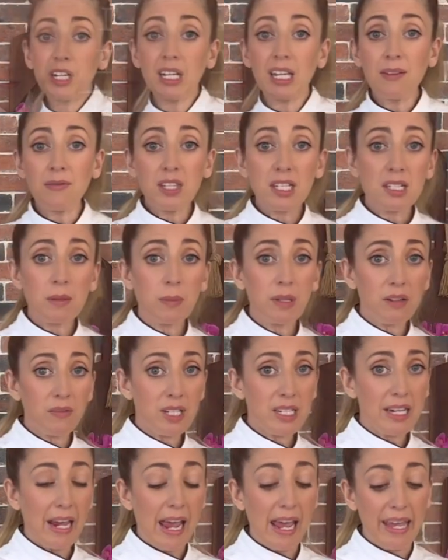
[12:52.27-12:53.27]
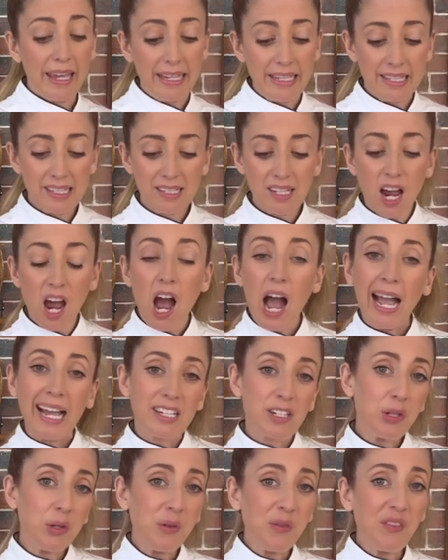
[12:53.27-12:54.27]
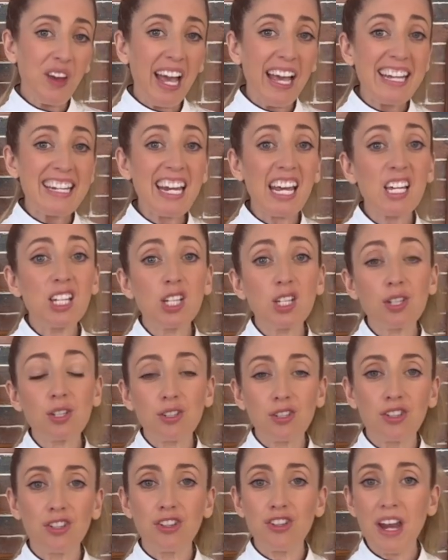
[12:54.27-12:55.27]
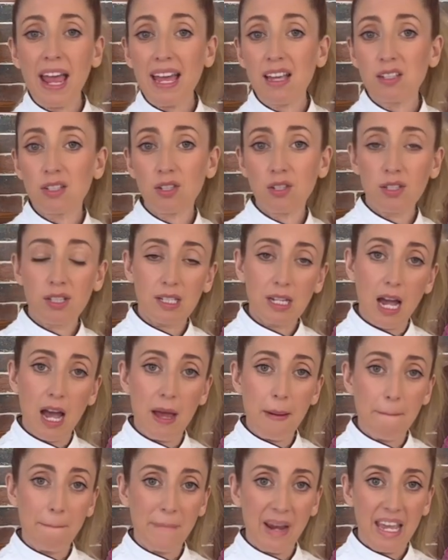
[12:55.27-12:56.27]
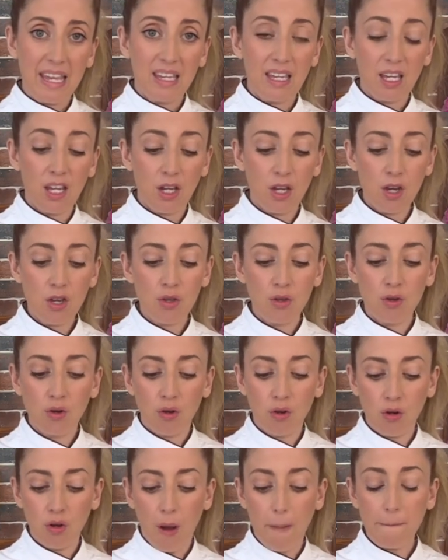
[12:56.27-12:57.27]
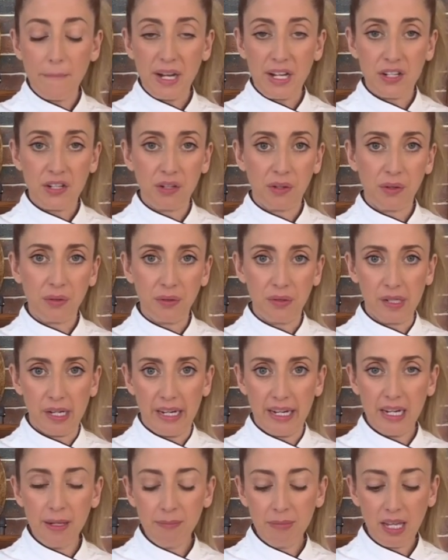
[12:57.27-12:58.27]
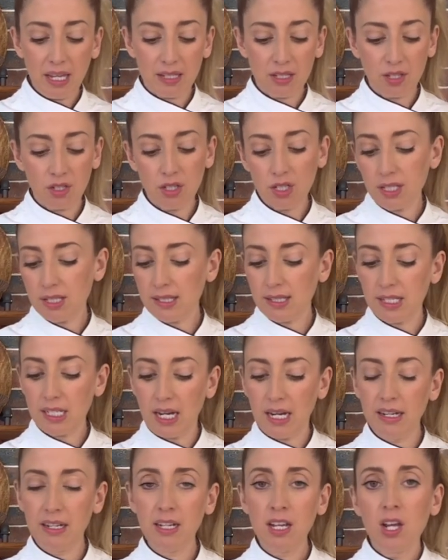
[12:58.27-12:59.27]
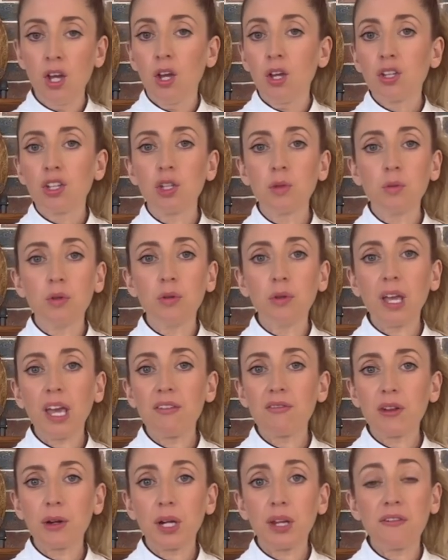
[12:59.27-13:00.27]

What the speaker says: to give this a bit of a taste. I do find as soon as you start making your buttercream, as soon as it's done, you will get very